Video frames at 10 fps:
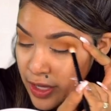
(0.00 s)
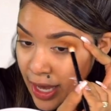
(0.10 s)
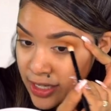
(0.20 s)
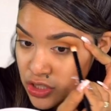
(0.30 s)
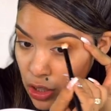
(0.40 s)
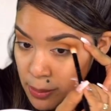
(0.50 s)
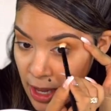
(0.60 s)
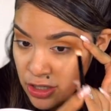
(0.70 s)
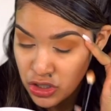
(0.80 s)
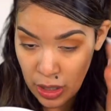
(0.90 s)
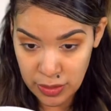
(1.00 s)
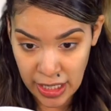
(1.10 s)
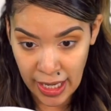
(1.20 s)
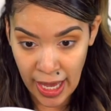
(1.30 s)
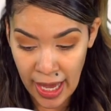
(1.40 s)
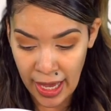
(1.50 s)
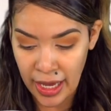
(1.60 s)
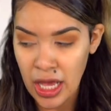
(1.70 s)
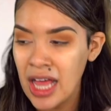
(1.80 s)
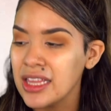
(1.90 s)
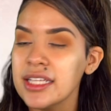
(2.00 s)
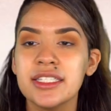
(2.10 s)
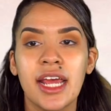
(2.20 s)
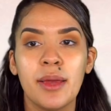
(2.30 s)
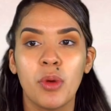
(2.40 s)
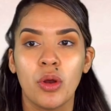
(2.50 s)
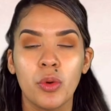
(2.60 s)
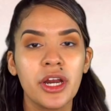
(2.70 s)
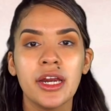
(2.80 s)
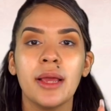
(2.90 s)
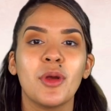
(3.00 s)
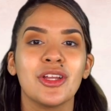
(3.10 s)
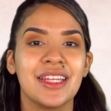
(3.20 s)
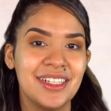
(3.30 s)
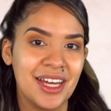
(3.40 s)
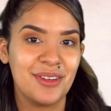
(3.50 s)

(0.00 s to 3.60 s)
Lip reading: the HR manager, I was like, hey, let's name her. We're gonna name her Linda.